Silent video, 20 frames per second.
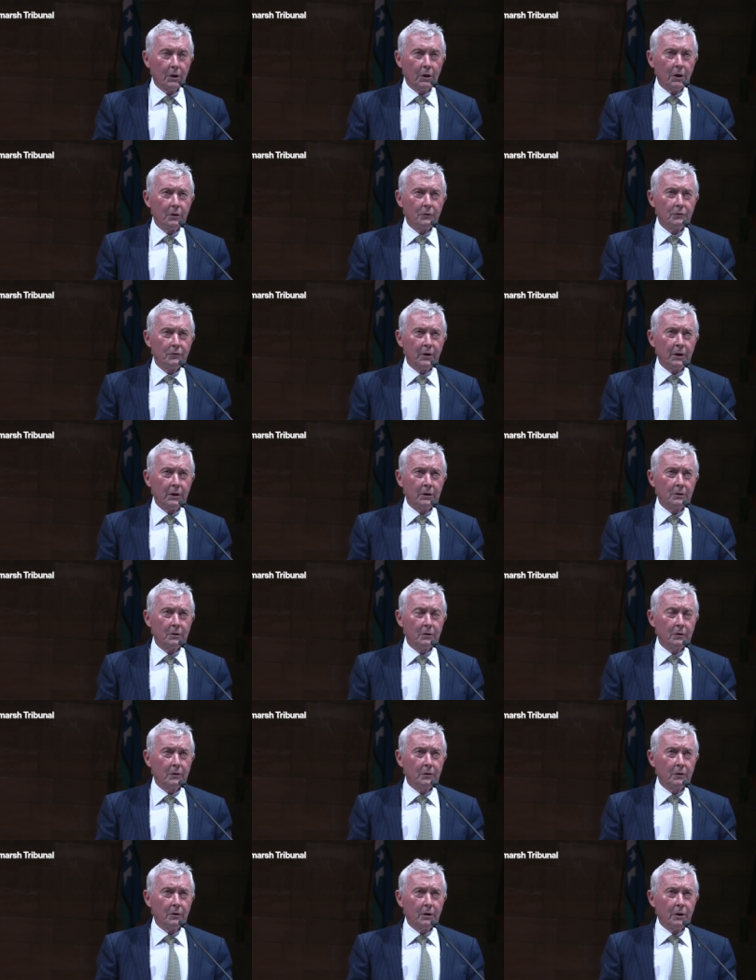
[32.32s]
And
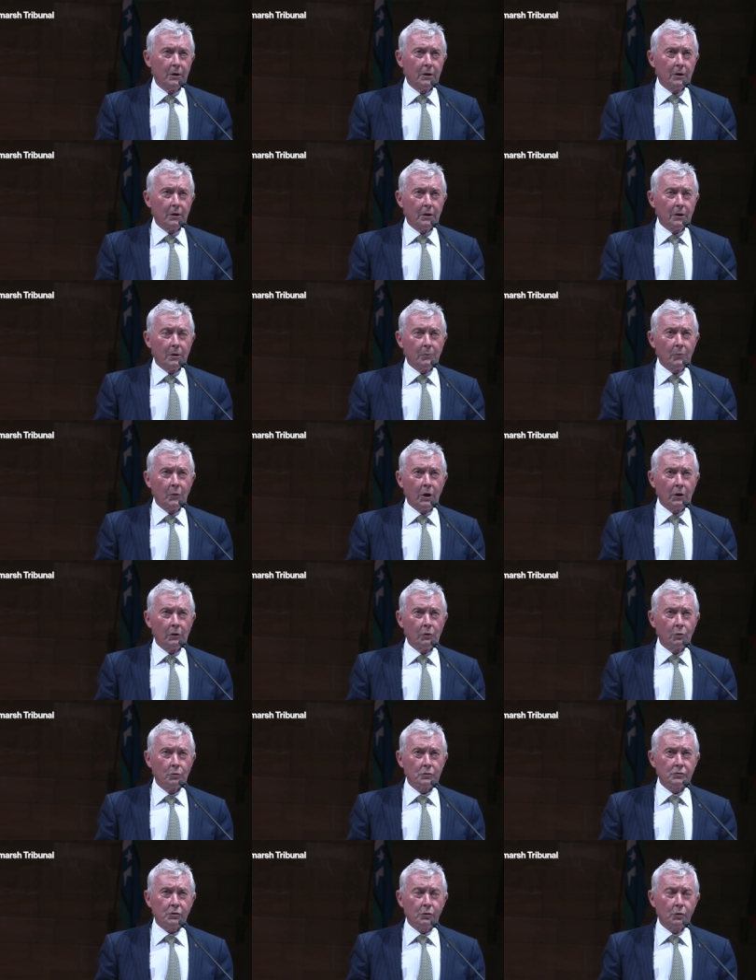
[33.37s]
then my
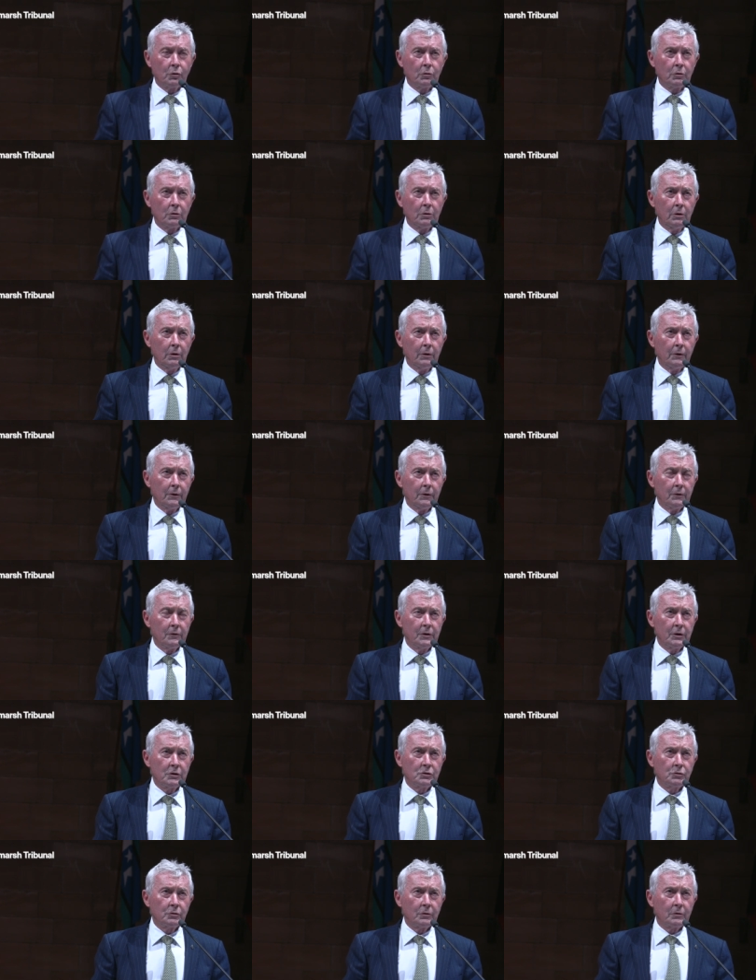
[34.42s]
law school,
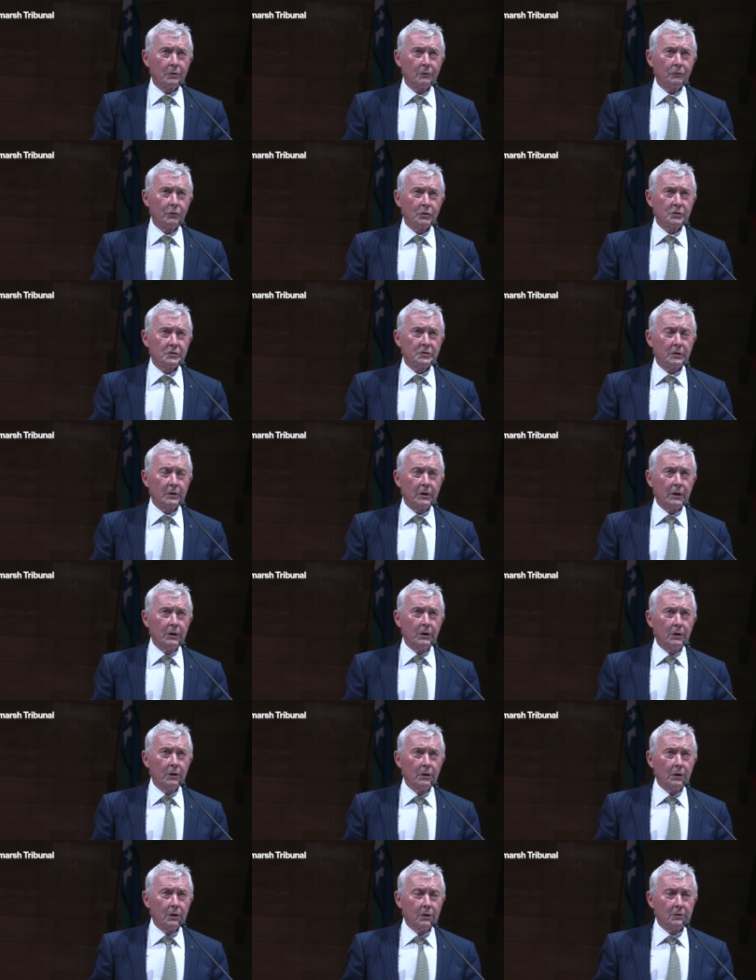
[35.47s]
this
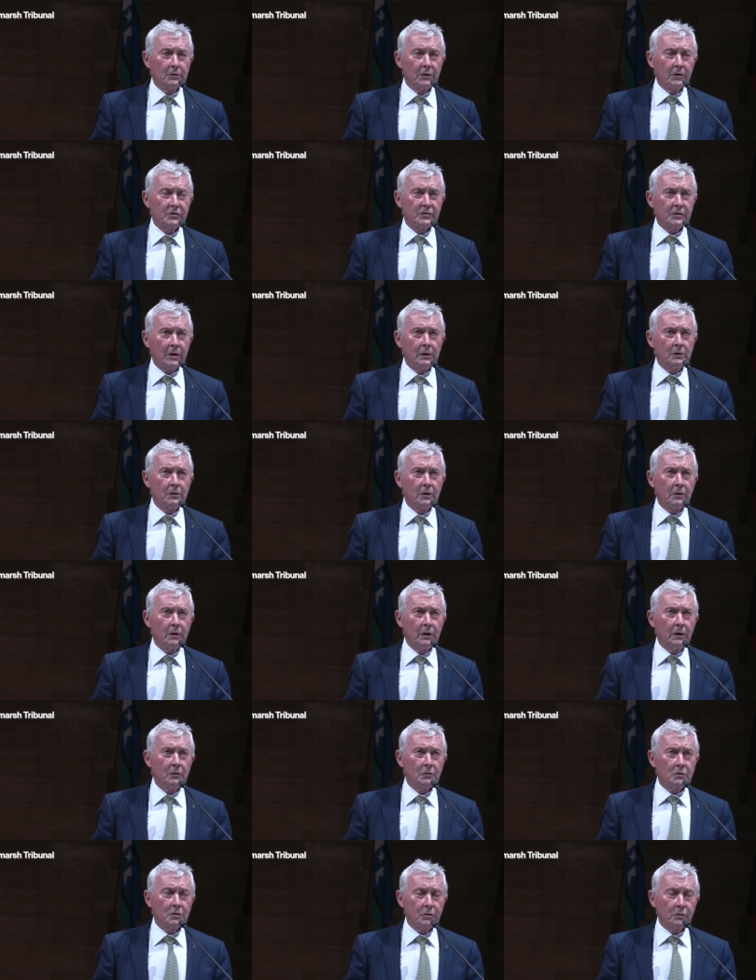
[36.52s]
university, descended
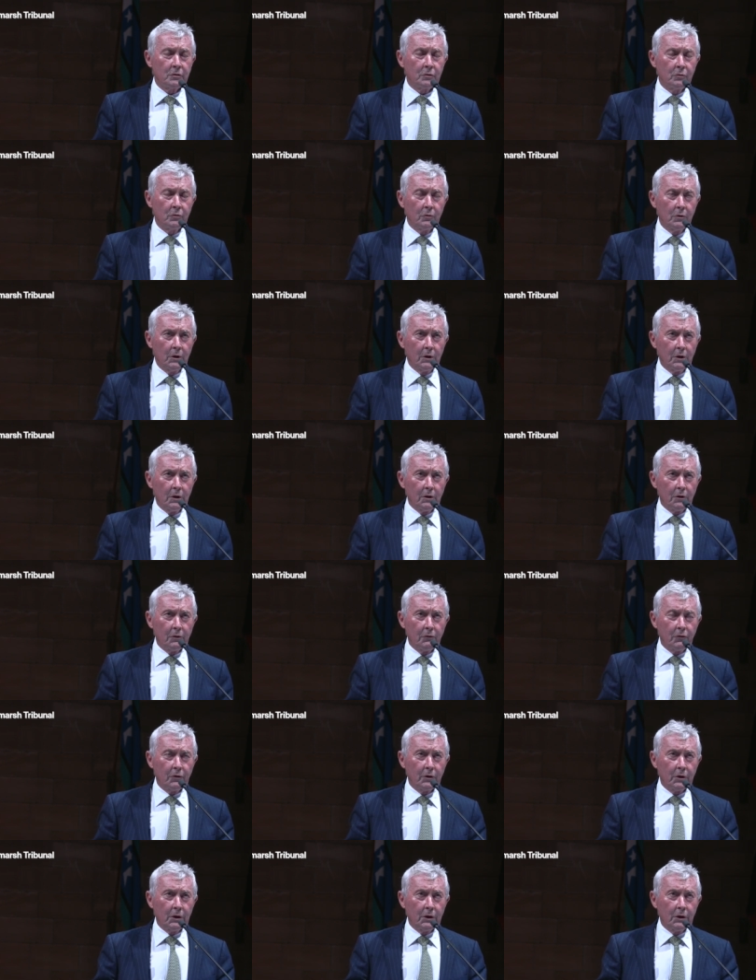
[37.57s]
into
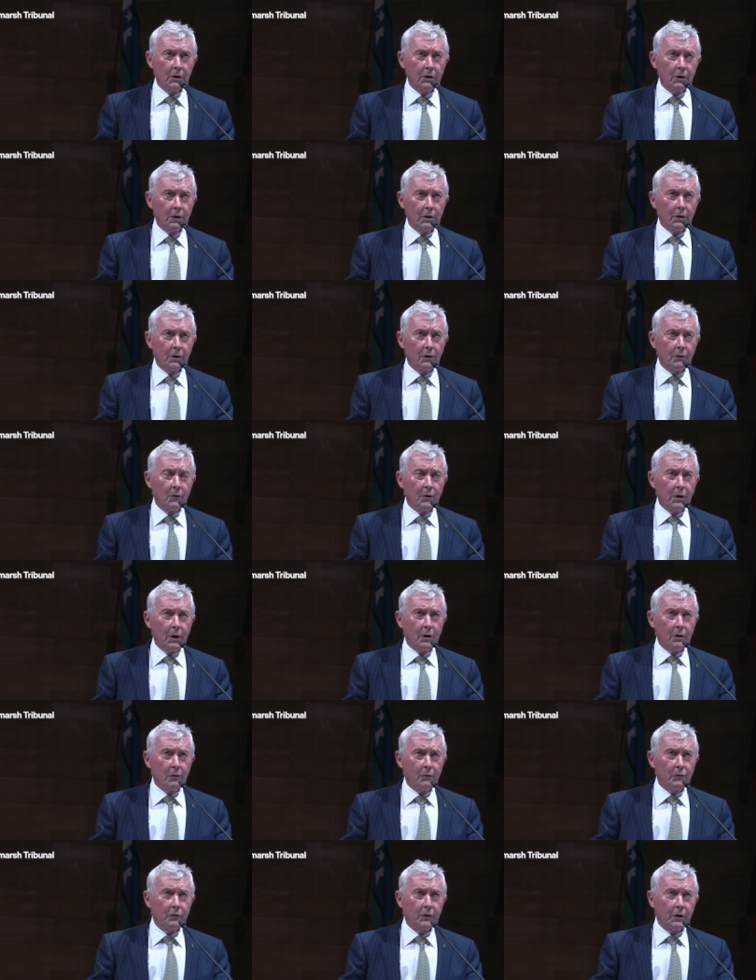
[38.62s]
the
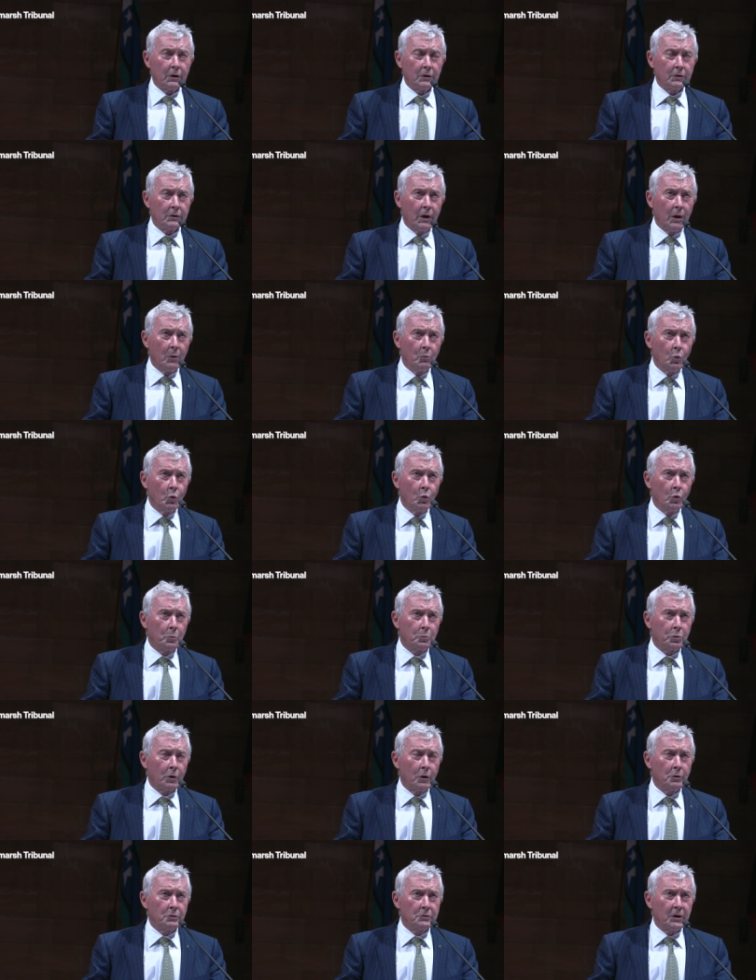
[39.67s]
Vietnam War
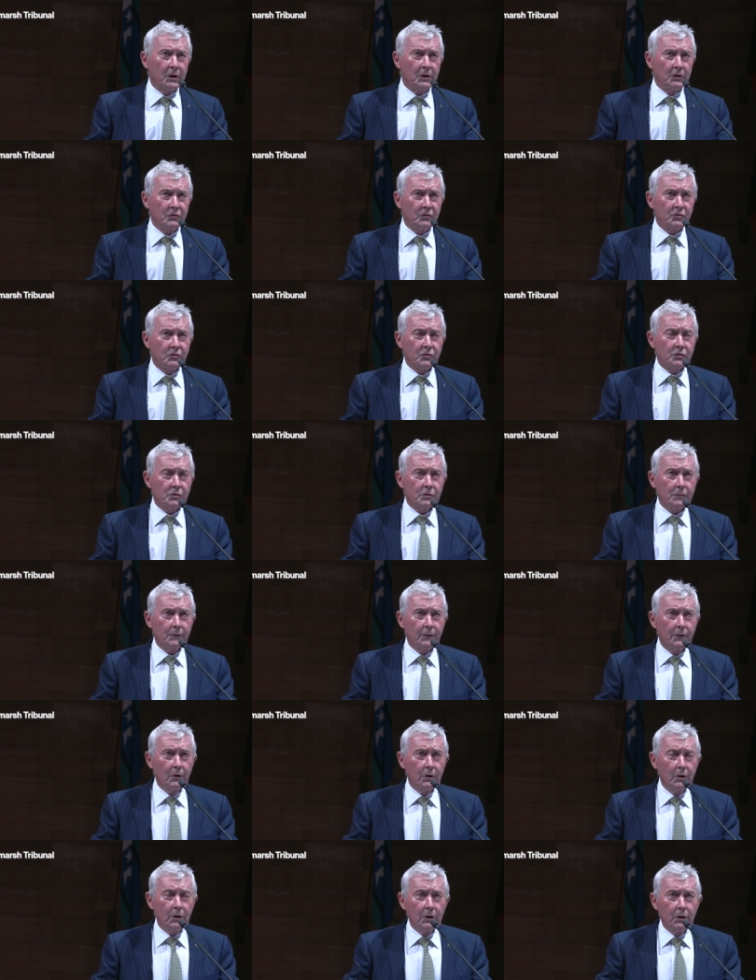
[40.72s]
protests,
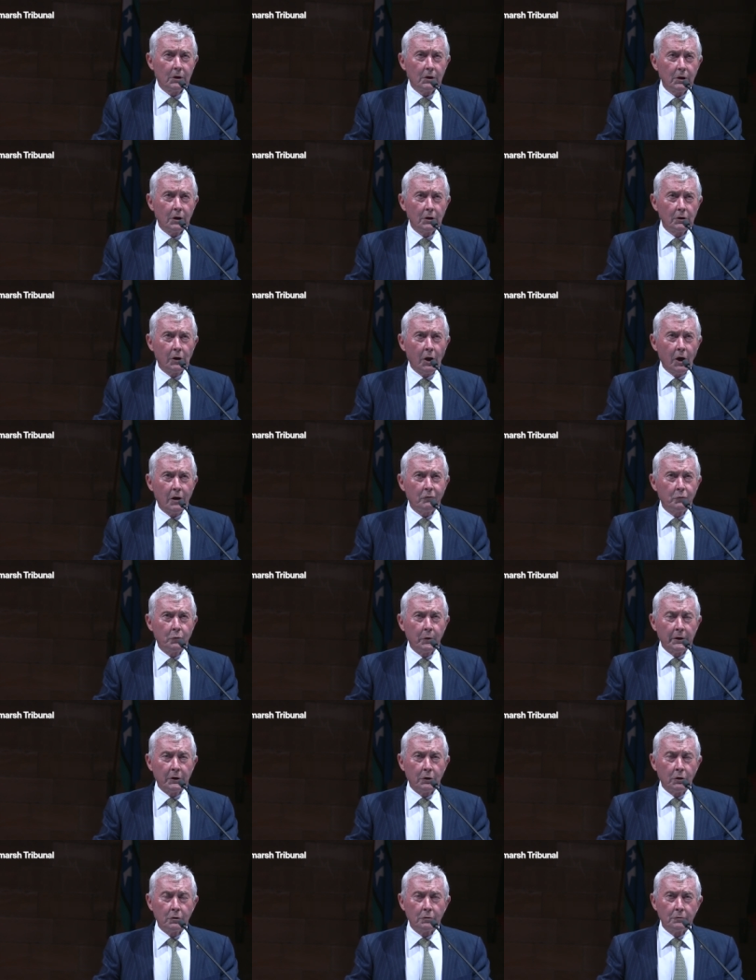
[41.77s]
and life
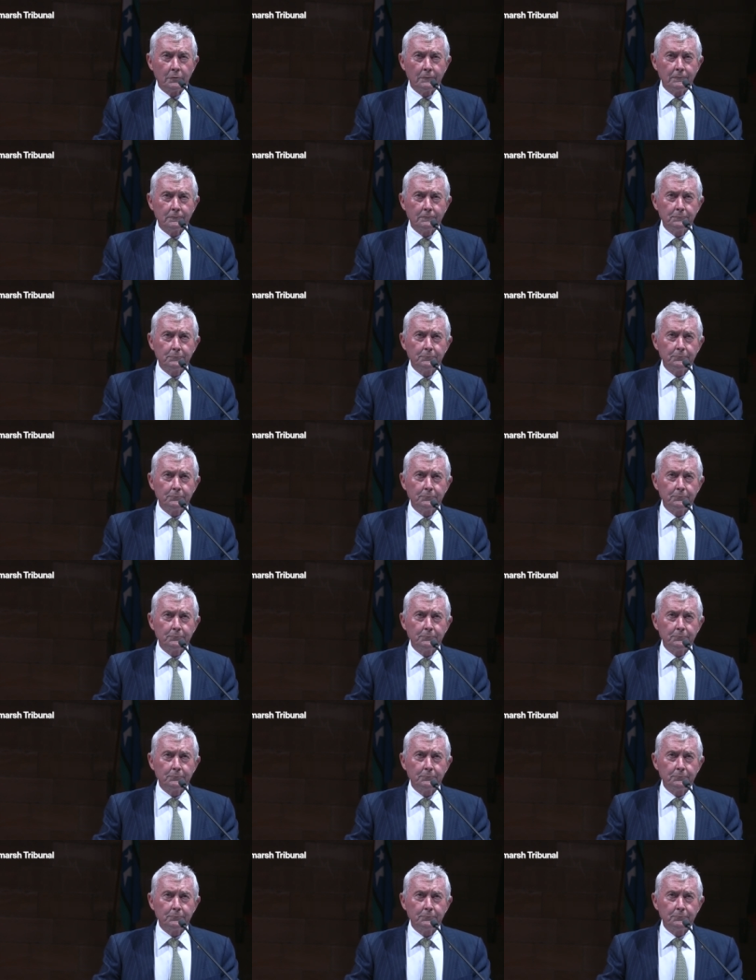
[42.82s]
went on.